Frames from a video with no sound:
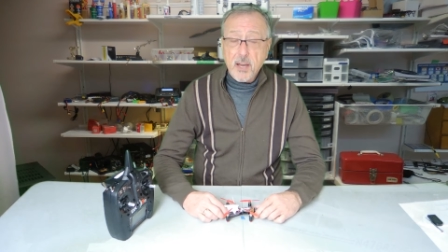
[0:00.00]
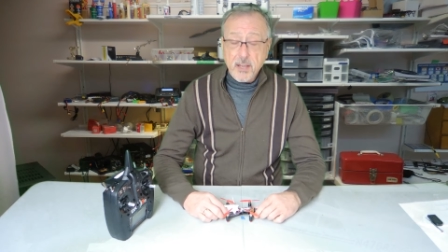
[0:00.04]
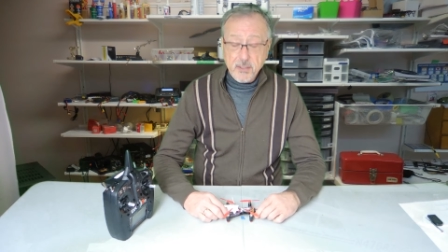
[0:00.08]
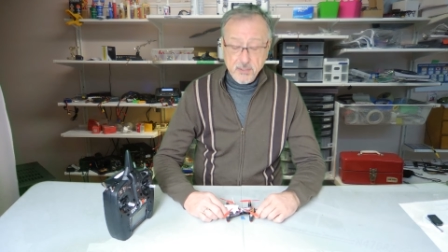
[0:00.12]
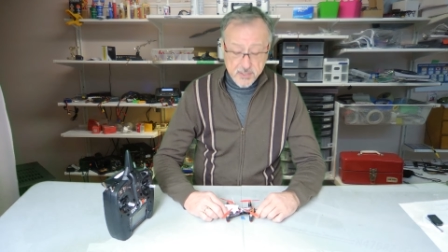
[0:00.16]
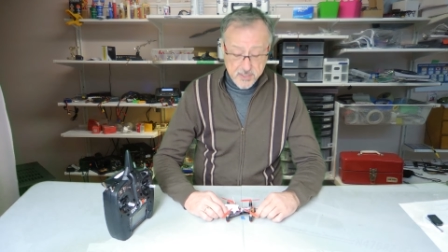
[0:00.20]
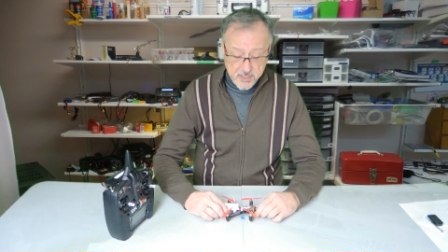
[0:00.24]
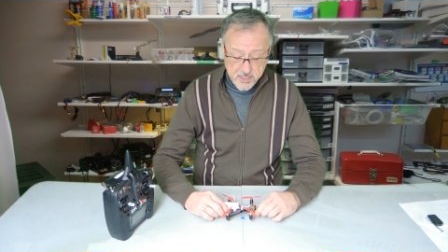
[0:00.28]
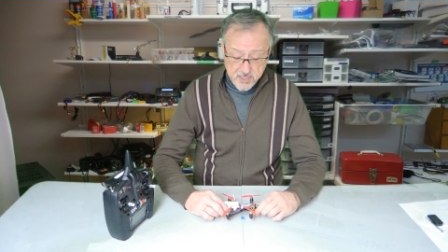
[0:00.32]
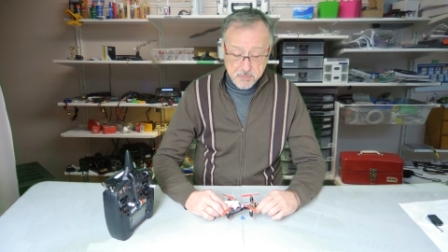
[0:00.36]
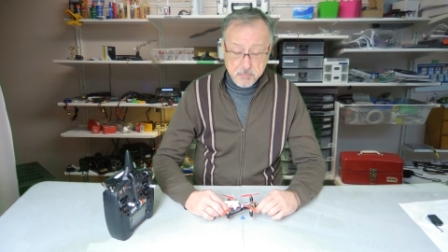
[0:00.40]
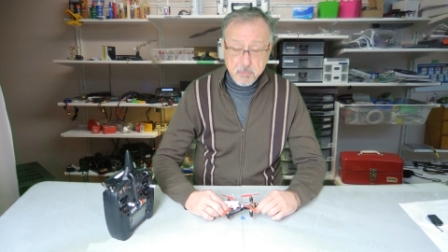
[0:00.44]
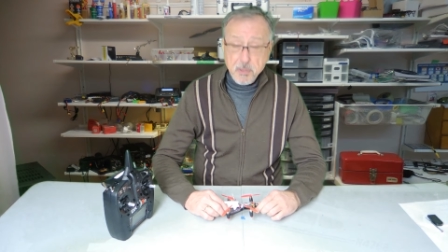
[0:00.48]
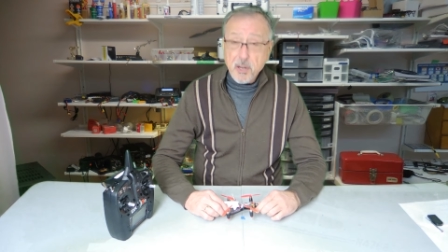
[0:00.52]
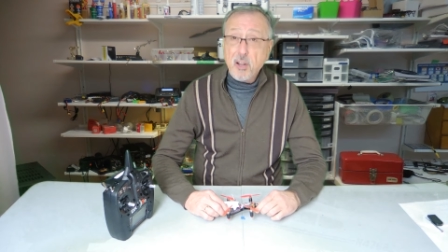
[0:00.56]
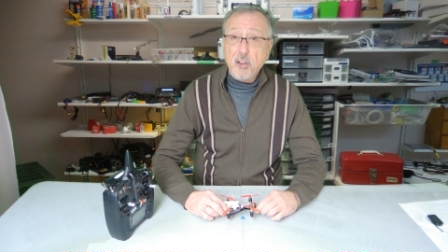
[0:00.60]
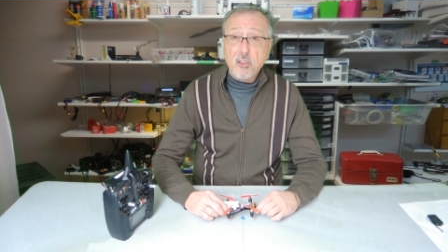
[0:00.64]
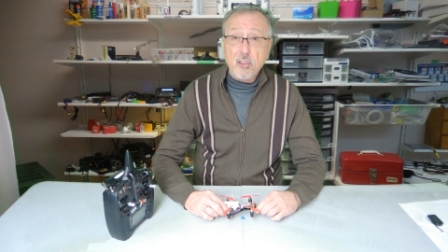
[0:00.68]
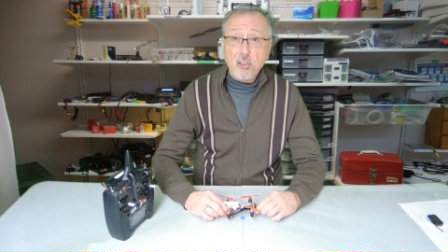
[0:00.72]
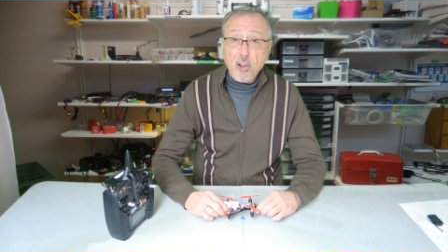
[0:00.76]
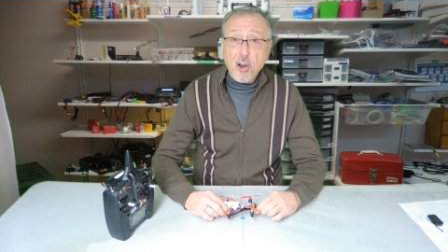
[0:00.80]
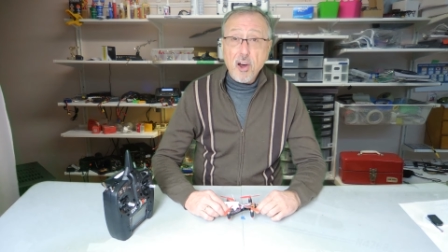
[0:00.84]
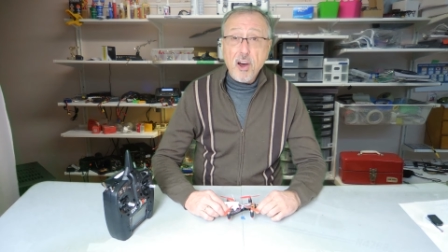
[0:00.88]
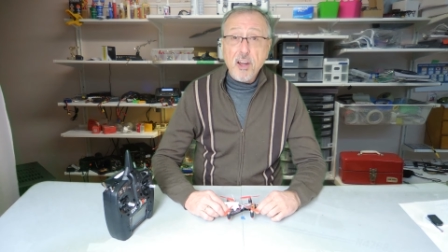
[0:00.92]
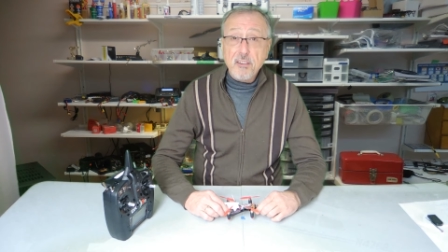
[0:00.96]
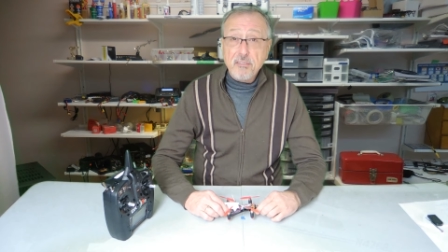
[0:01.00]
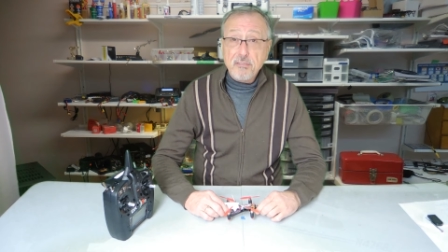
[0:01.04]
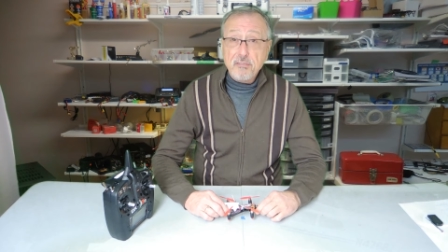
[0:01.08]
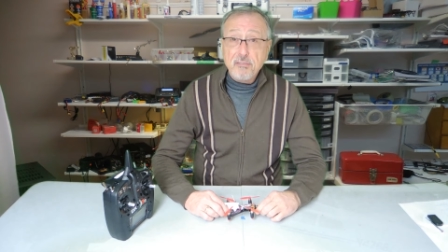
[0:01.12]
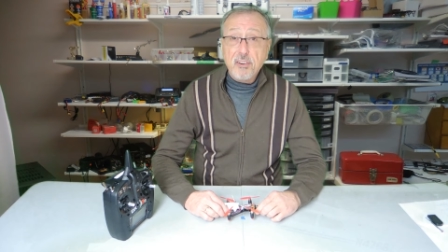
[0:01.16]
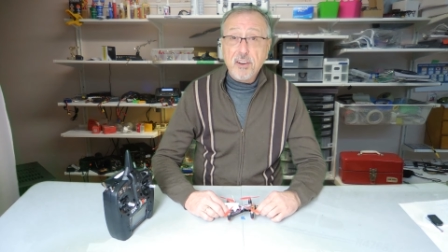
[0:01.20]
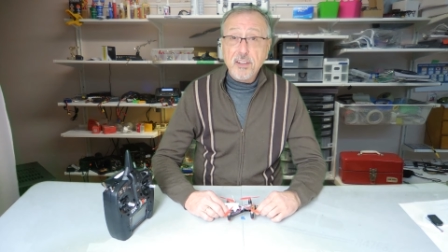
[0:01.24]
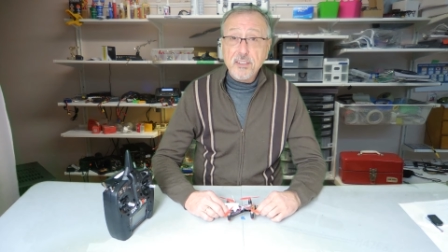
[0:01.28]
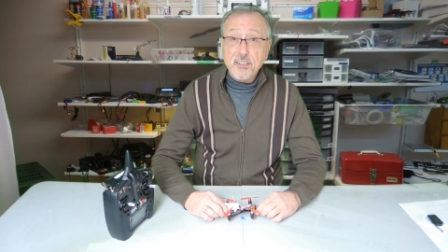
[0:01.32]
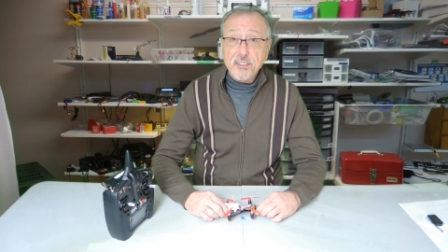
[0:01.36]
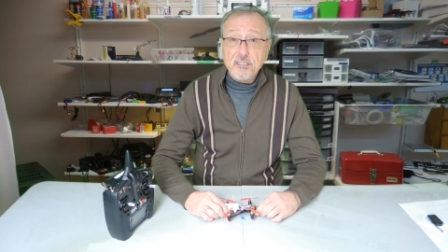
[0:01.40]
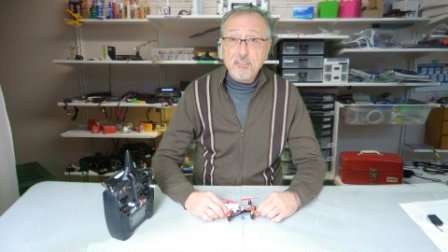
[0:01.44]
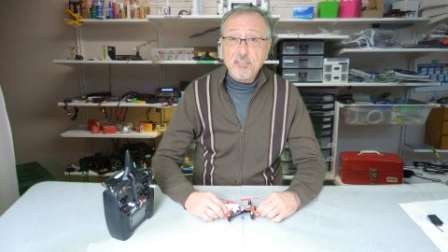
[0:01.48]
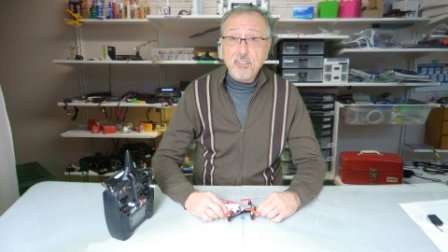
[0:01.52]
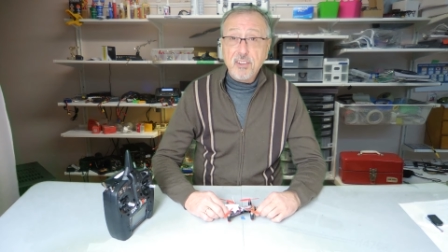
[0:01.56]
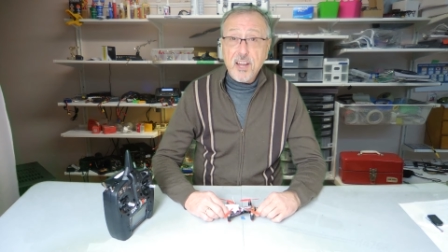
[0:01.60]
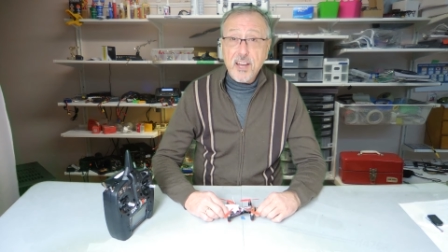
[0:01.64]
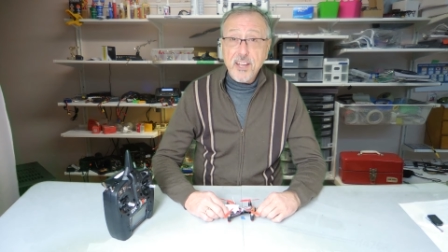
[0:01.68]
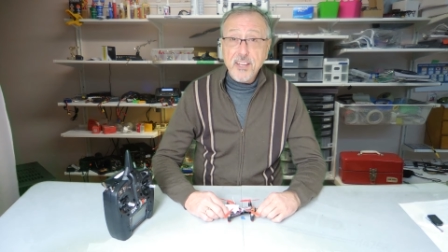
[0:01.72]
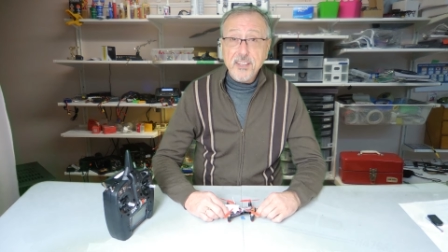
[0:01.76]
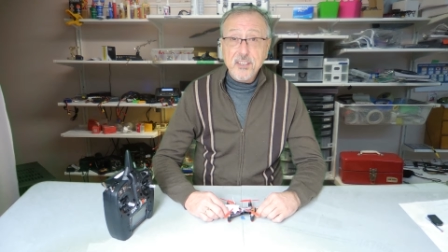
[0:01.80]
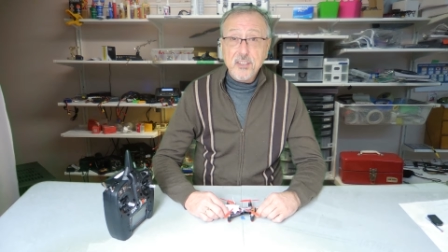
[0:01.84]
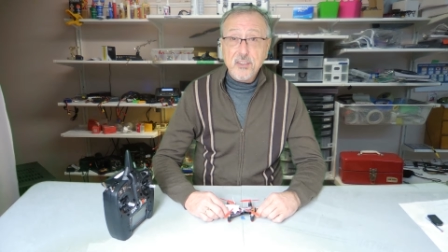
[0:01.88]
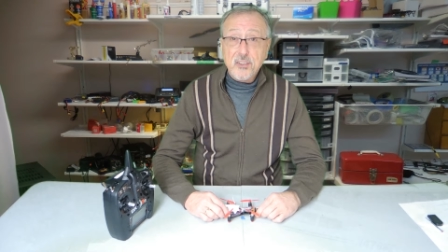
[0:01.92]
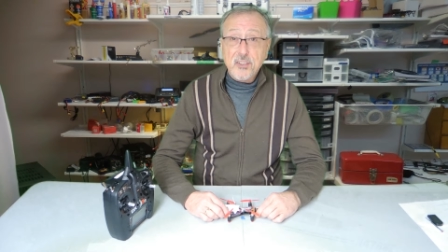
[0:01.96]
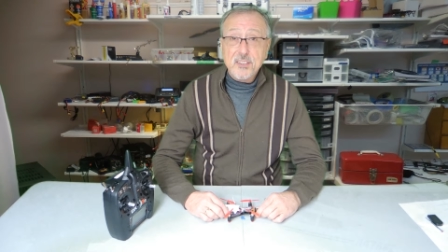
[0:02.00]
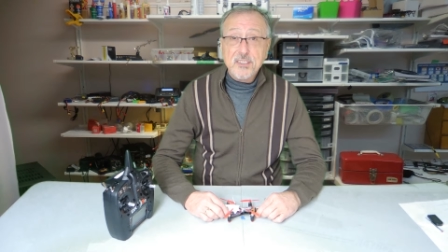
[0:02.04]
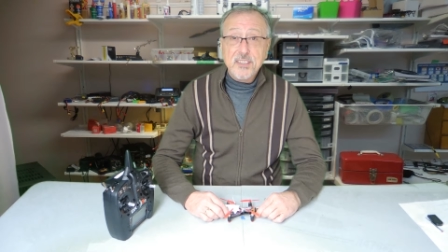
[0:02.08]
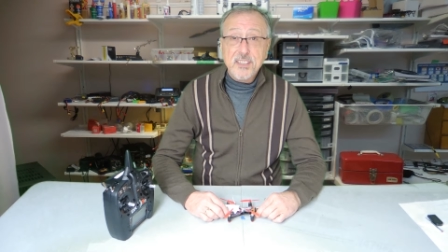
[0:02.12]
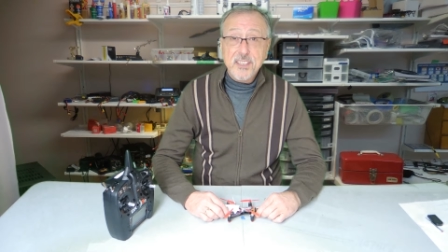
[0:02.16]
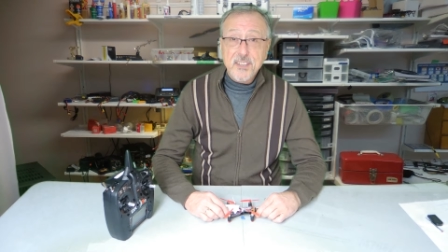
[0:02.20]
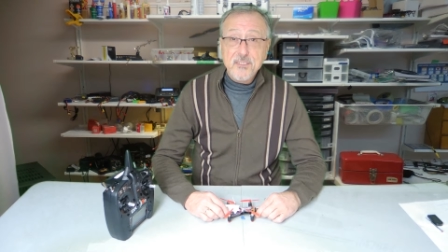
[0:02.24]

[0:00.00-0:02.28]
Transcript: This has been a lot of fun to fly indoors.